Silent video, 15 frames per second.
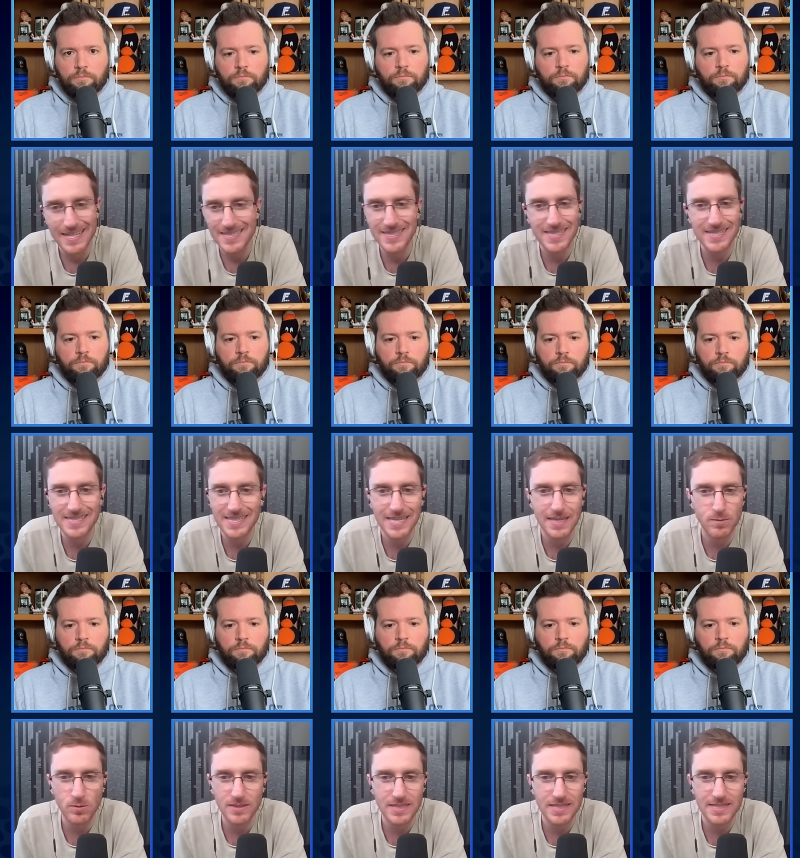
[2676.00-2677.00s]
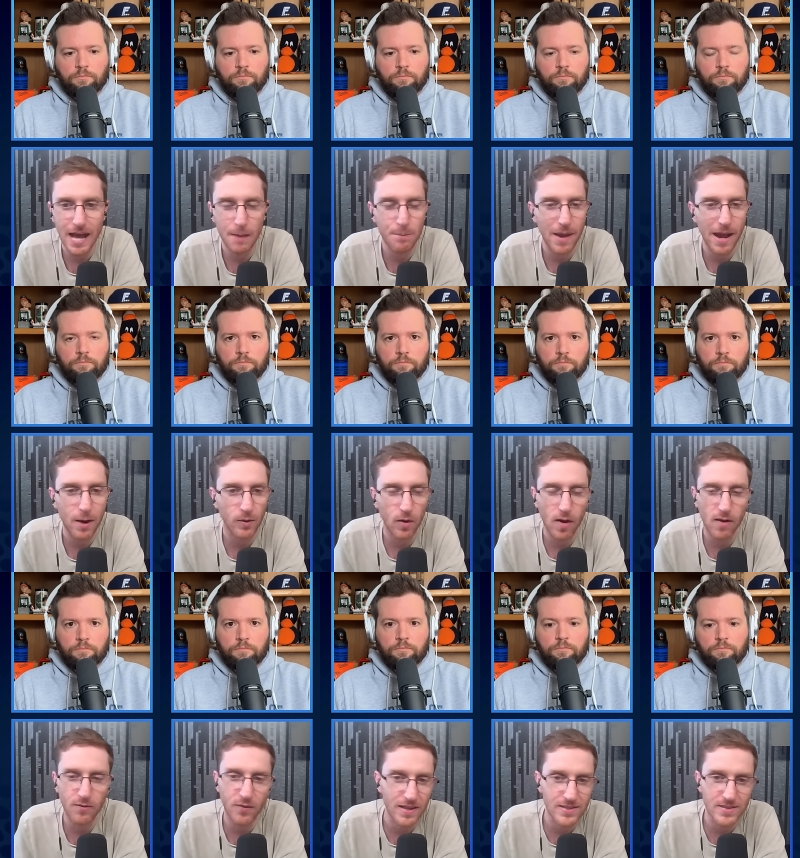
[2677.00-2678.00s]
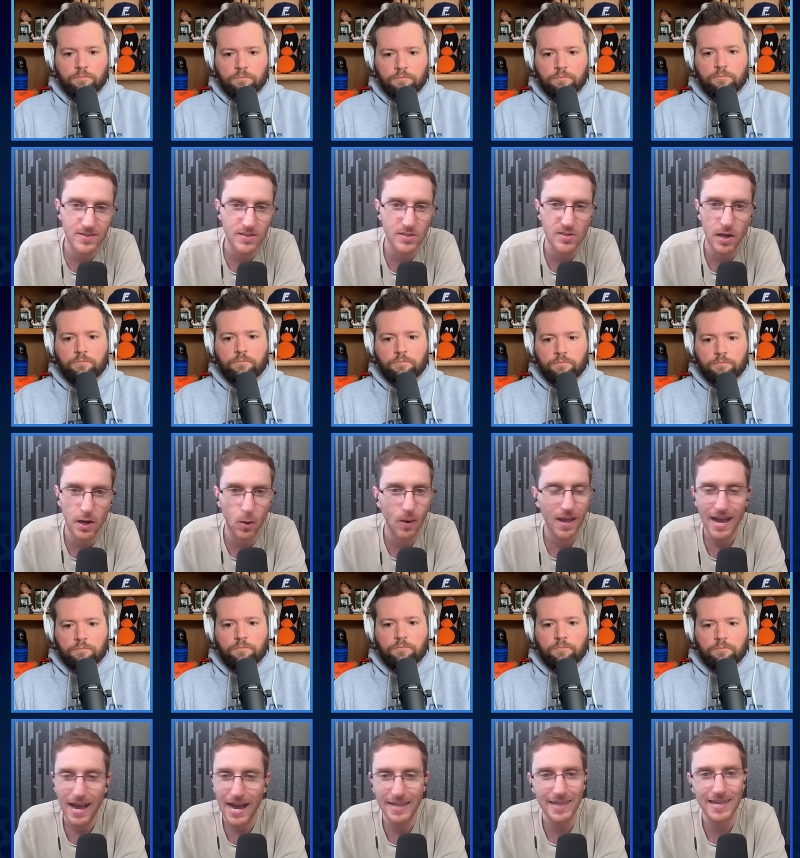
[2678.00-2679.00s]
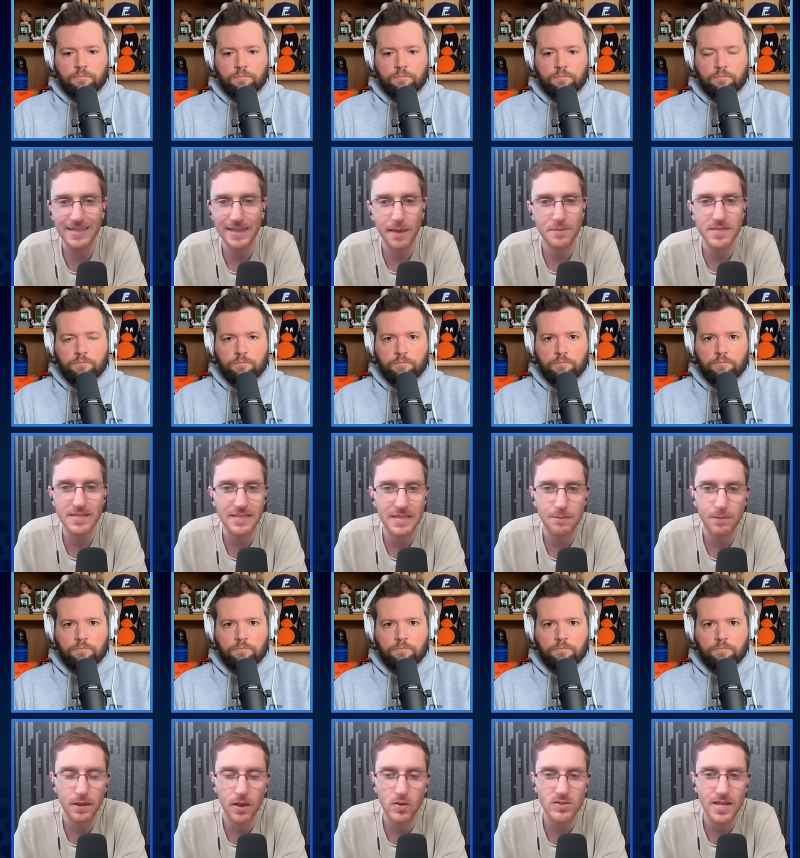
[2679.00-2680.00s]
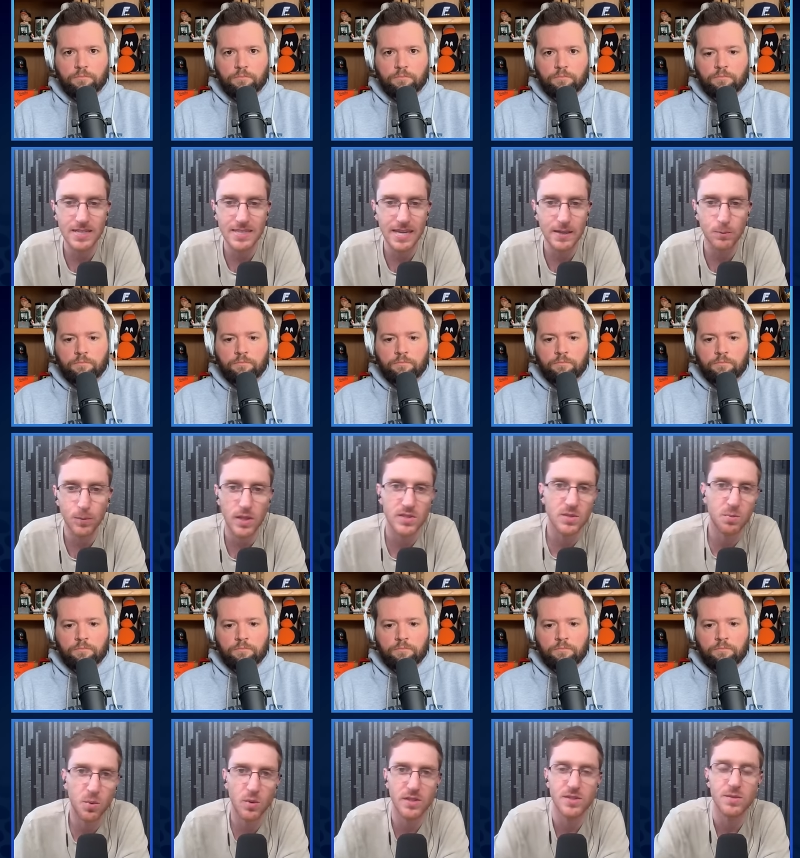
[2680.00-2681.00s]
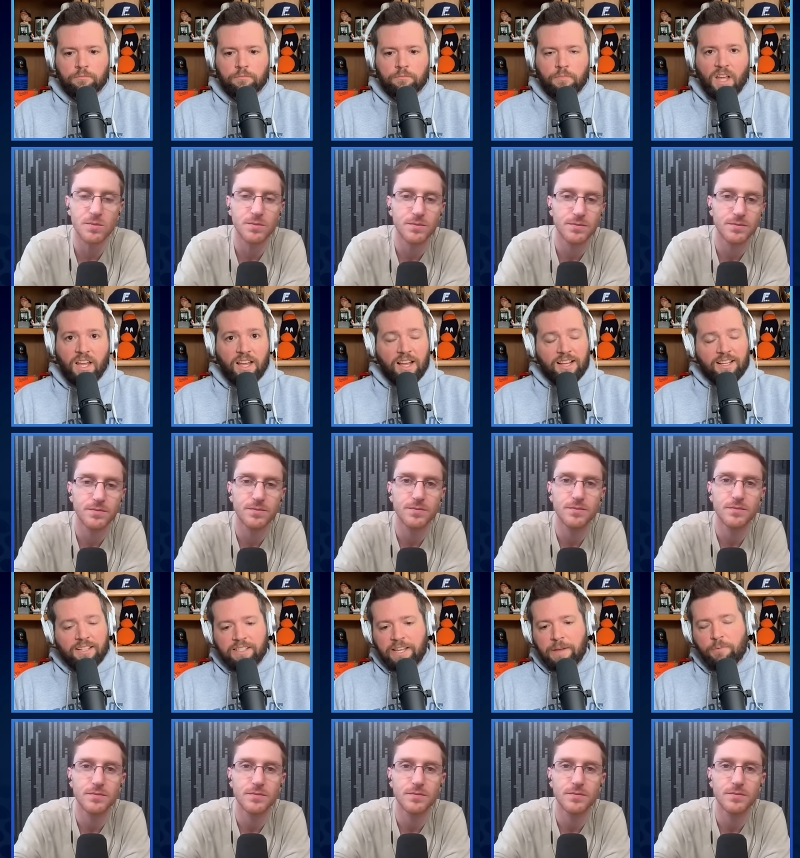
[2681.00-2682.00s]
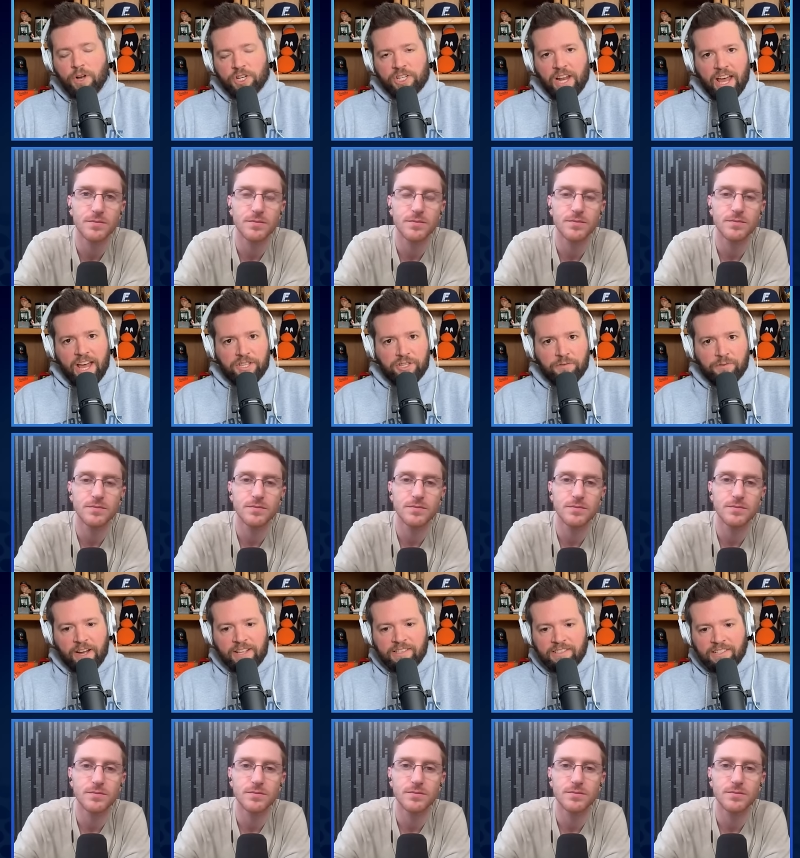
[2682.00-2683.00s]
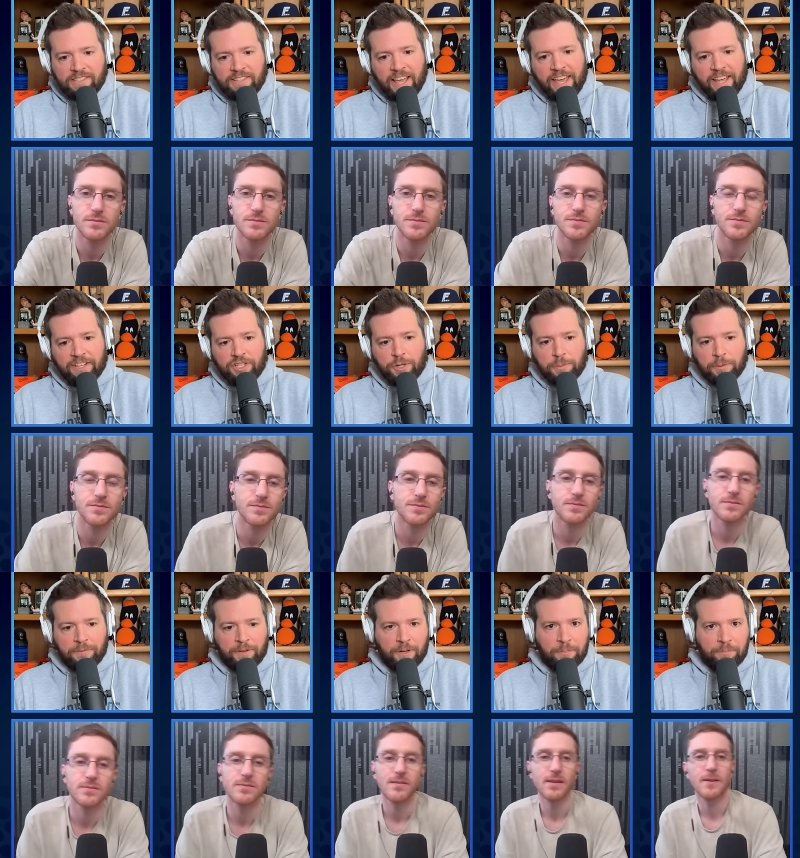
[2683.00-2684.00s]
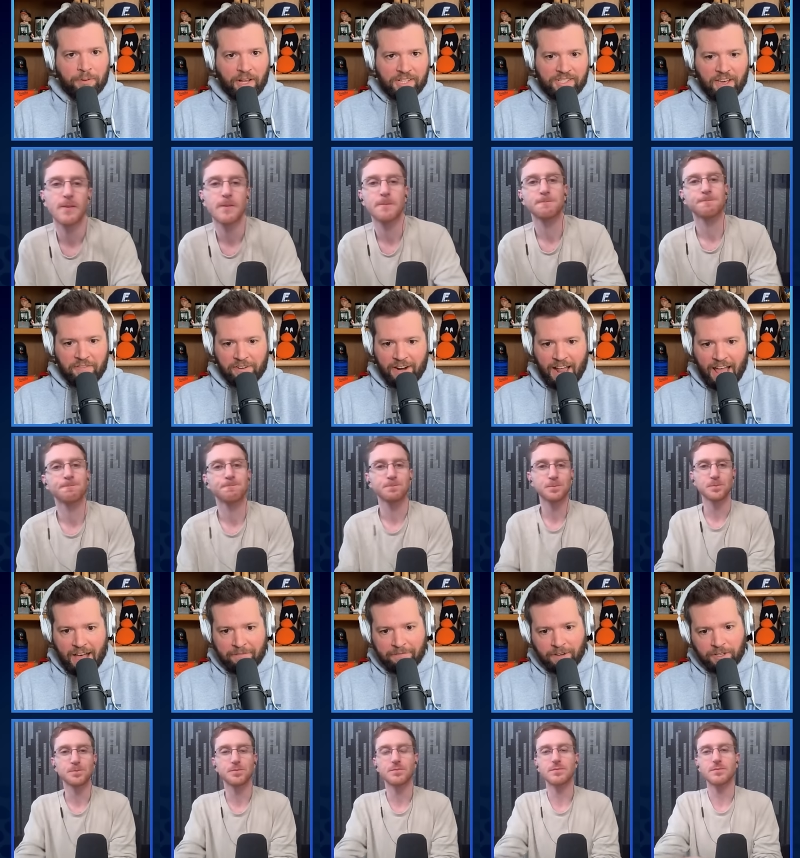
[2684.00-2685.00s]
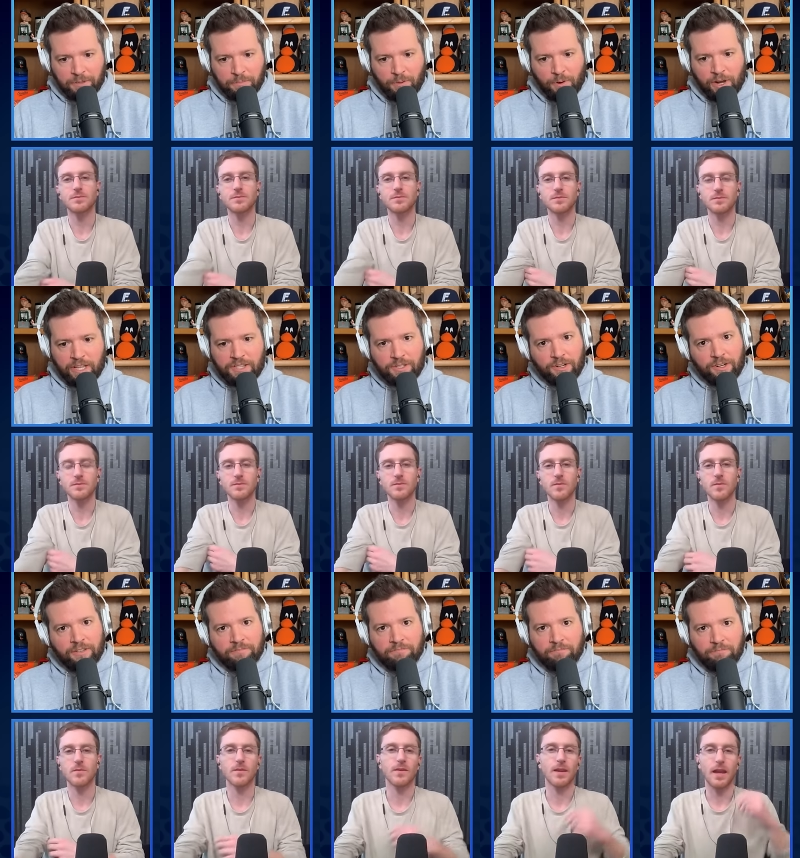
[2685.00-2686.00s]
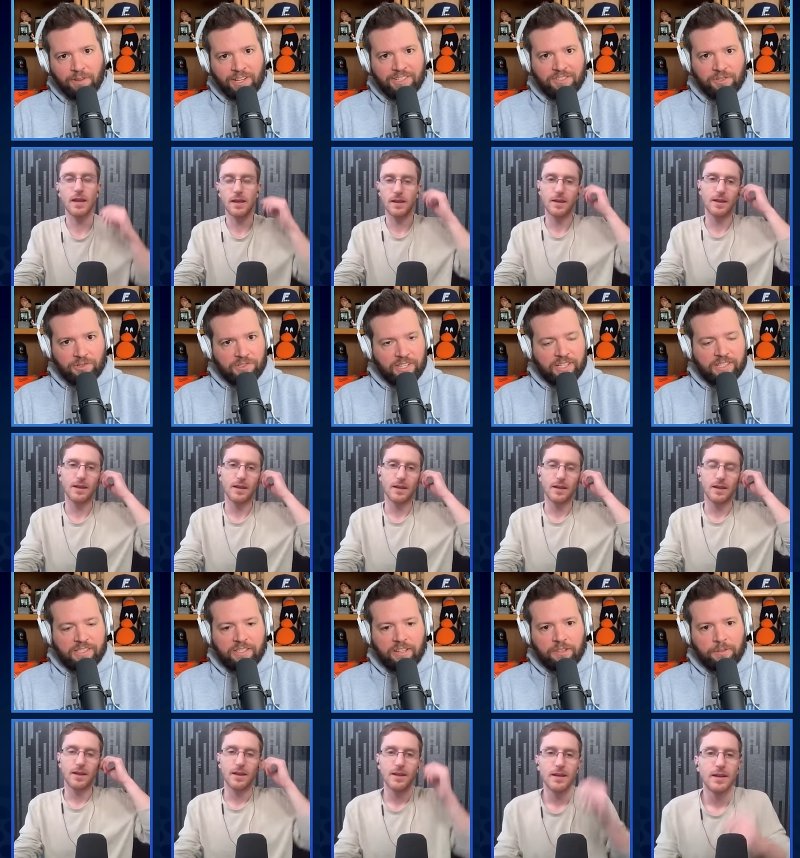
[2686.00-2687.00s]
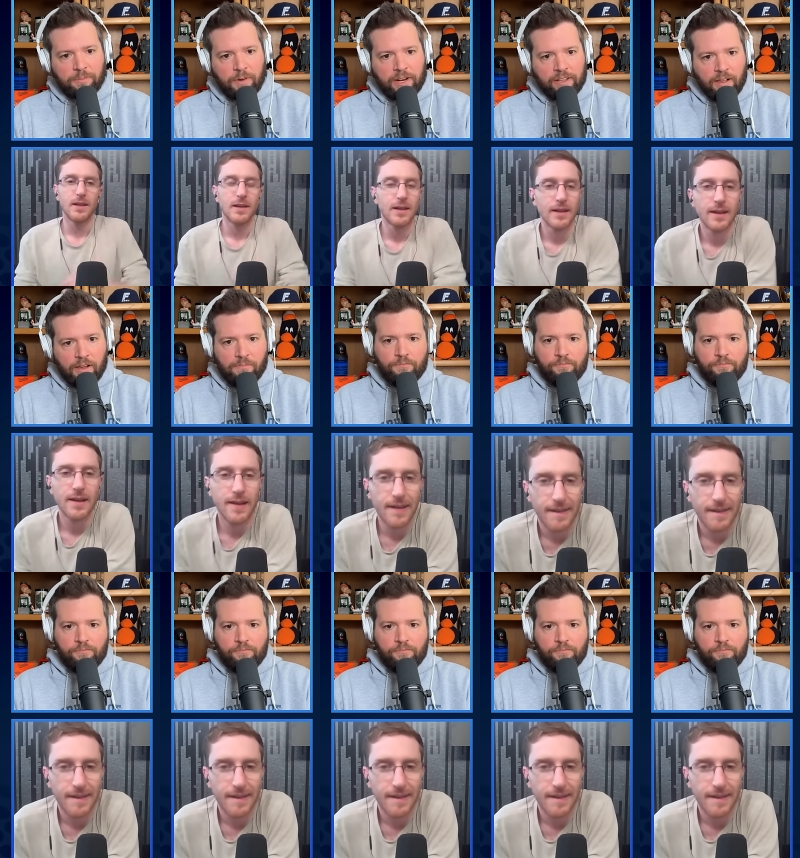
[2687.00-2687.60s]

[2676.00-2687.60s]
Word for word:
Speaker 1: it's these teams with these high-powered offenses. So I like Clemson to keep it close. I take them plus the points.
Speaker 2: Same question I asked you for N C State. Do you prefer plus seven and a half on the points or plus two sixty on the money line?